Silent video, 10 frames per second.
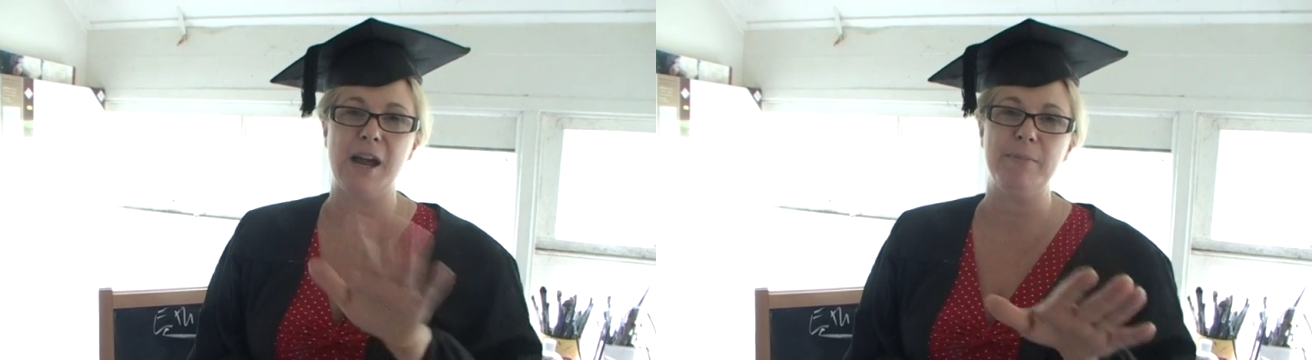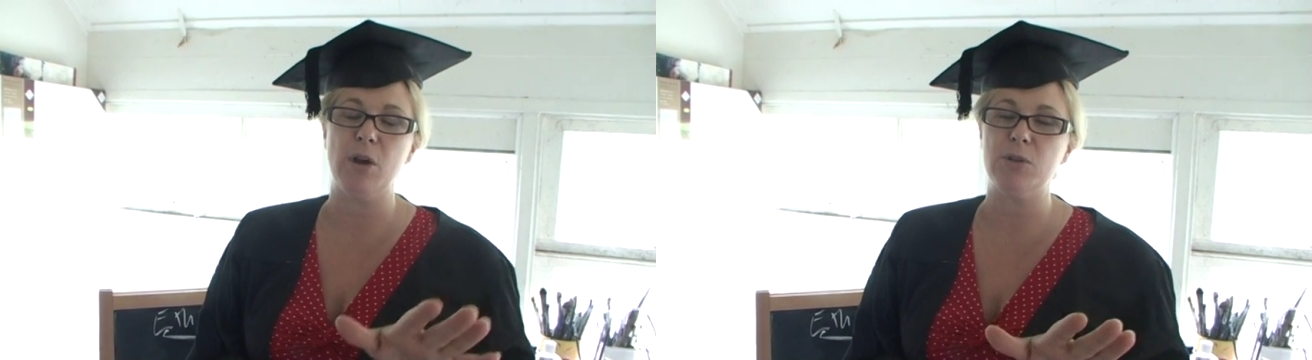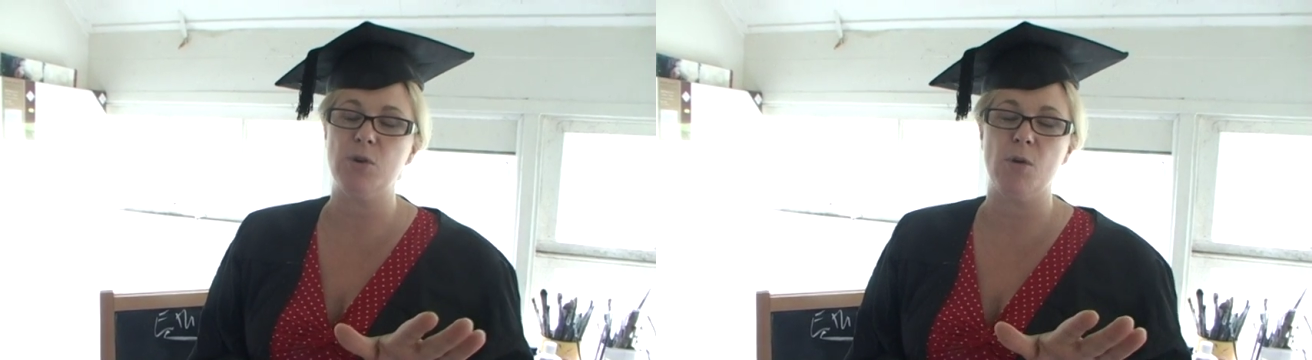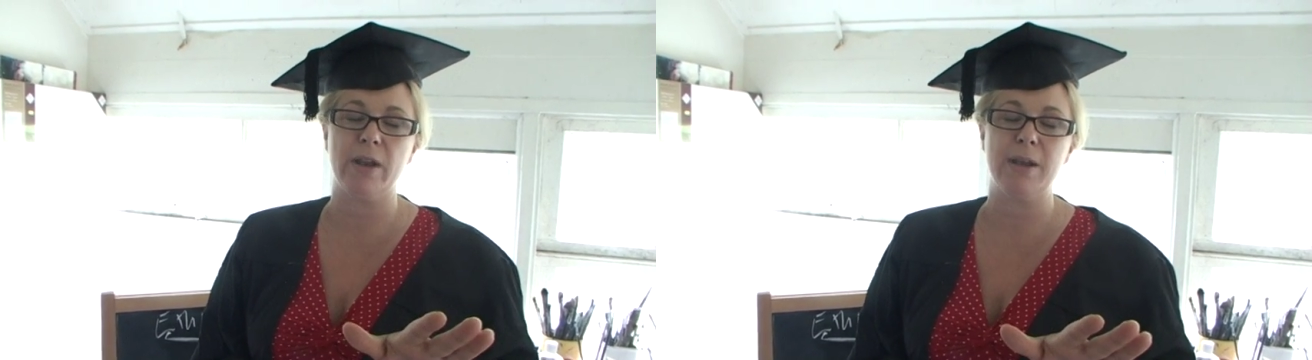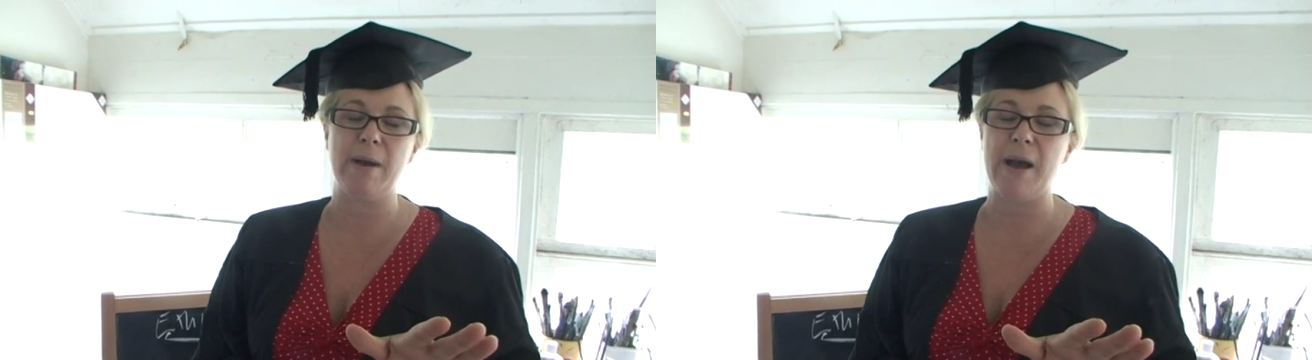Now, I'm not
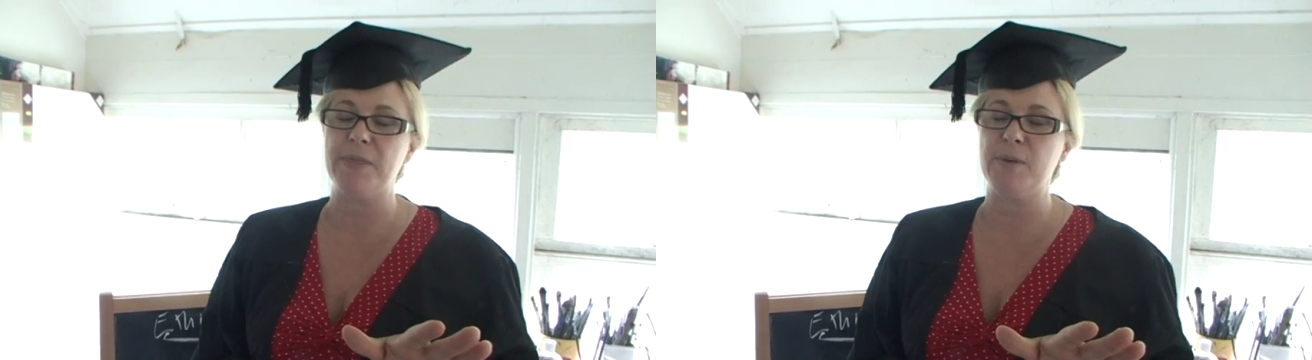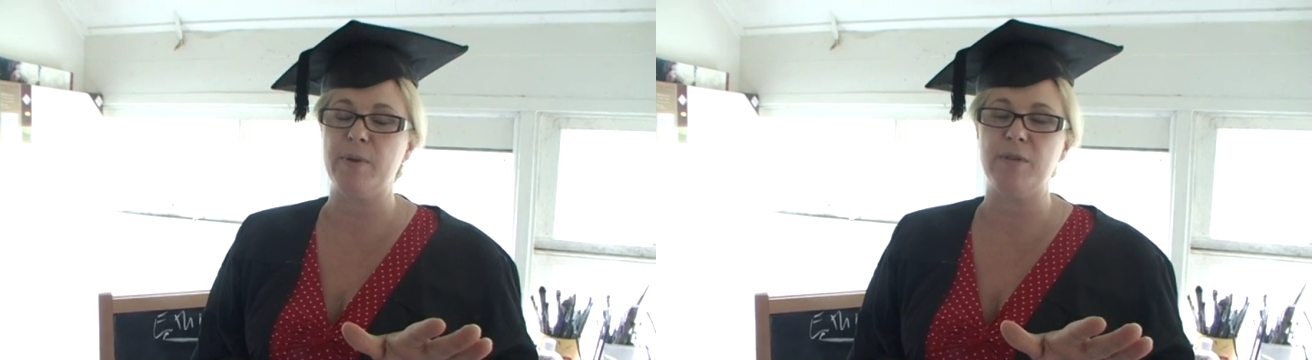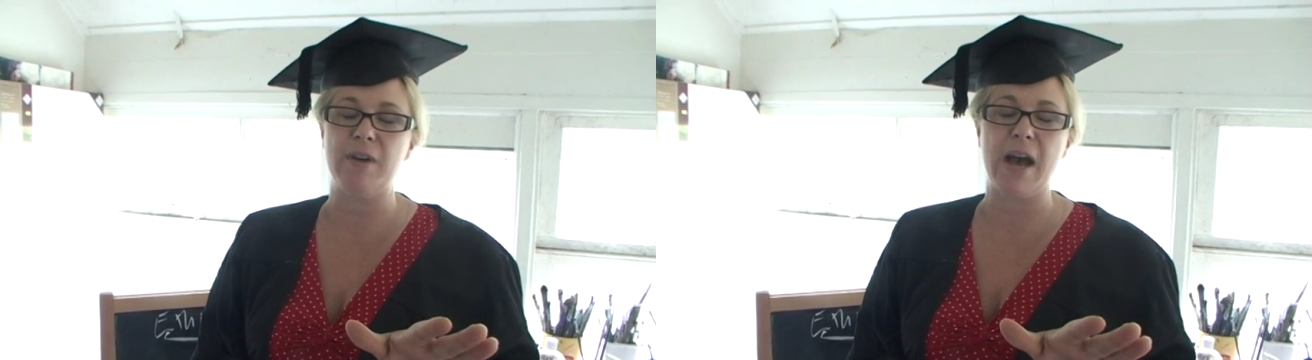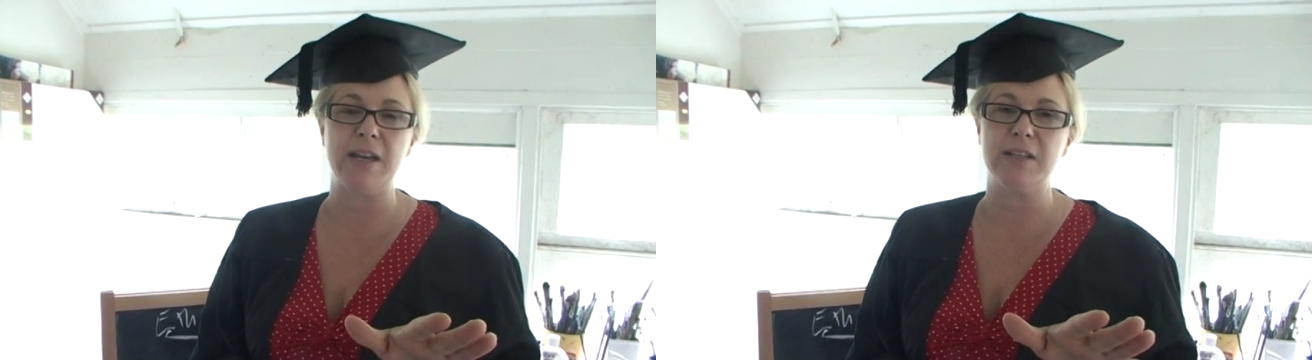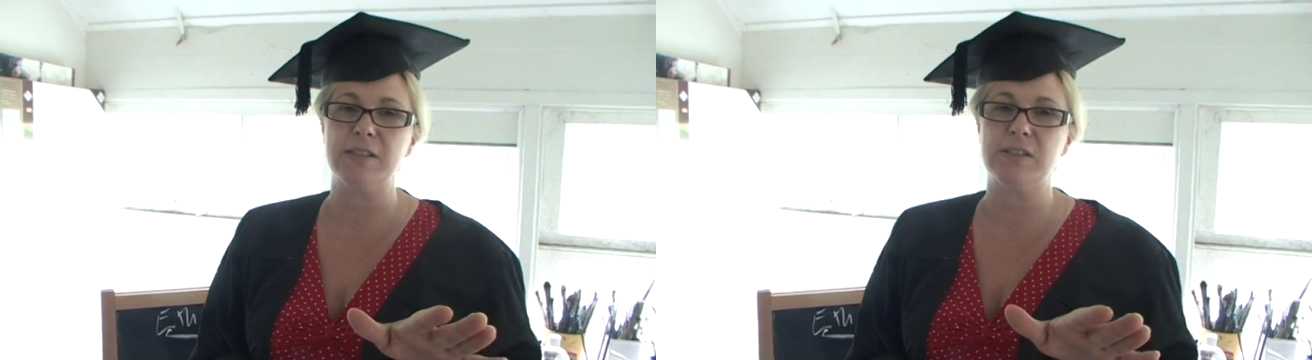talking about the
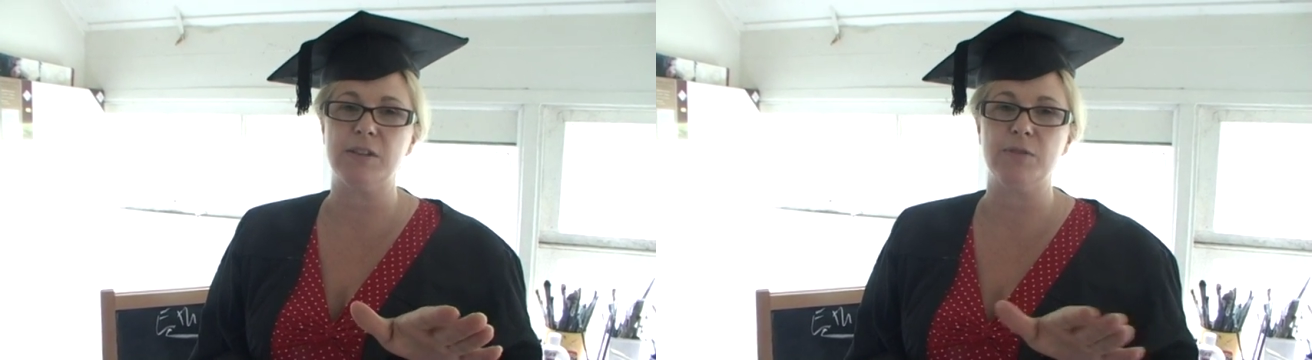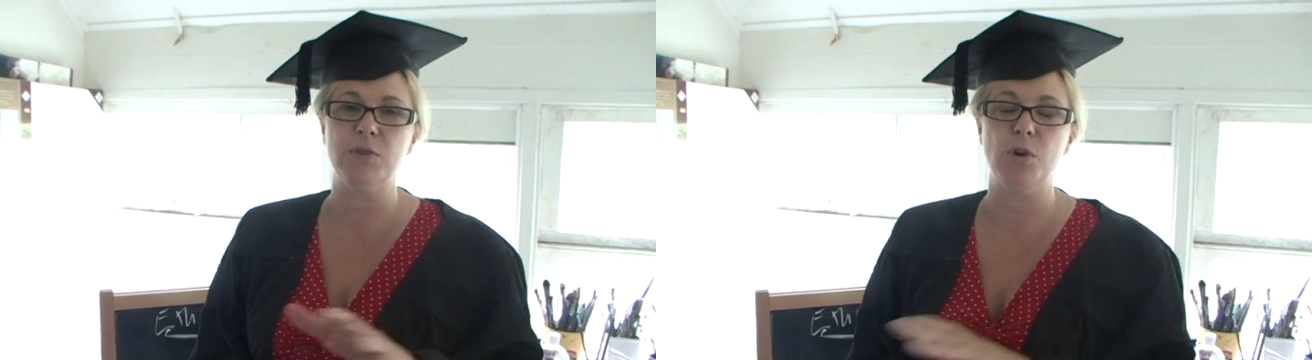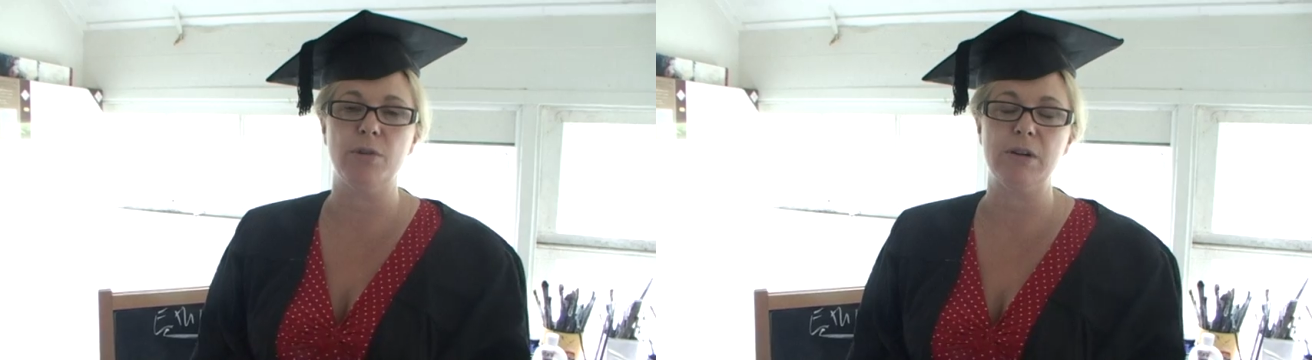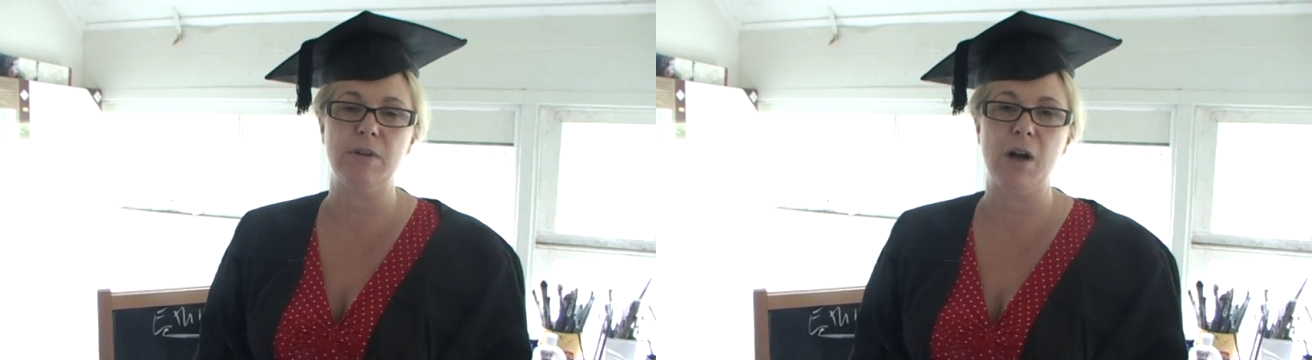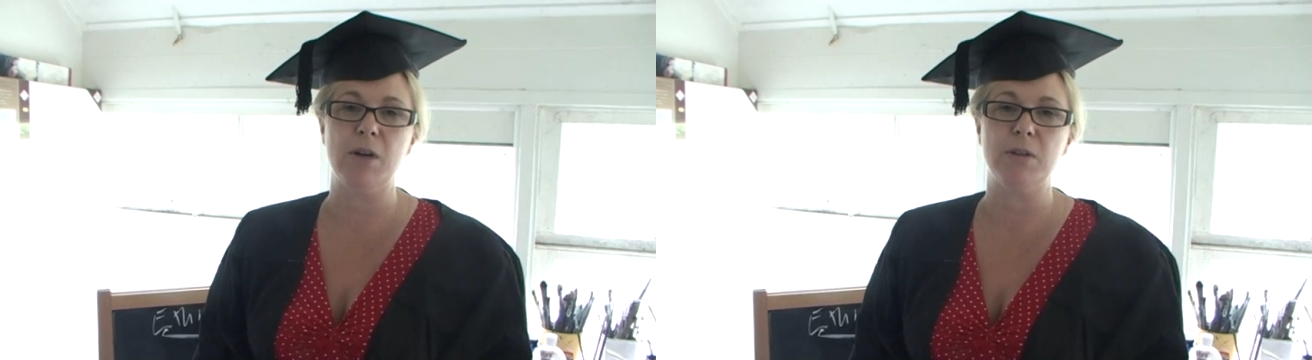purveyors of nori
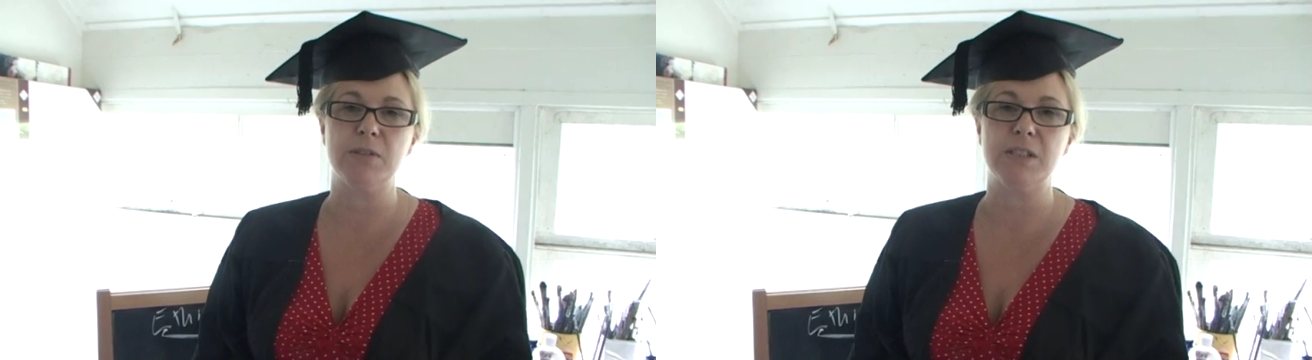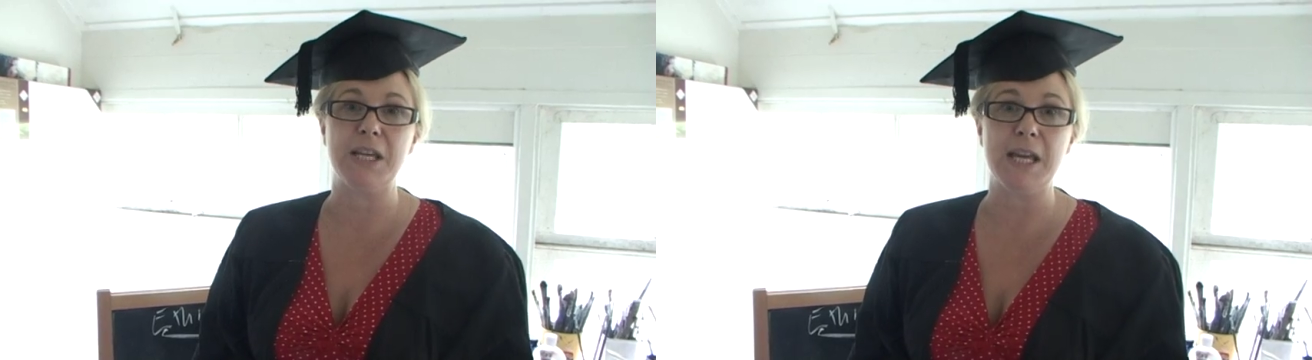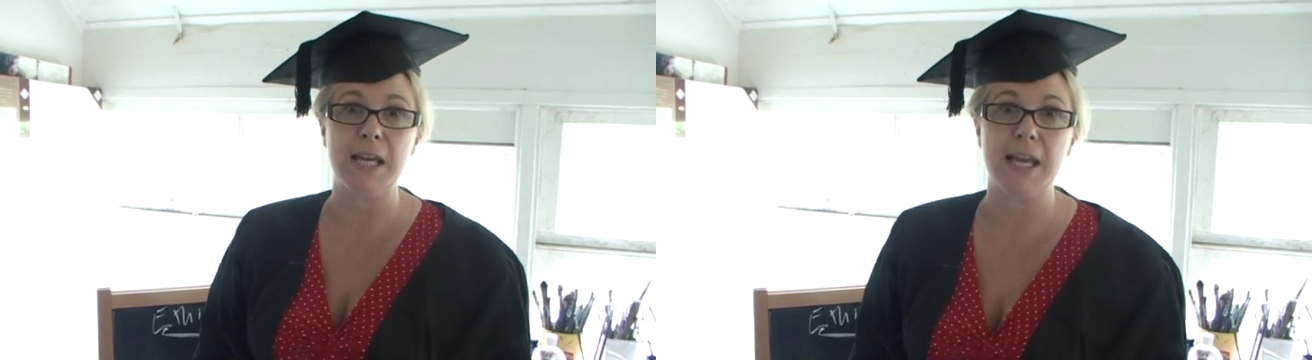rolls and ear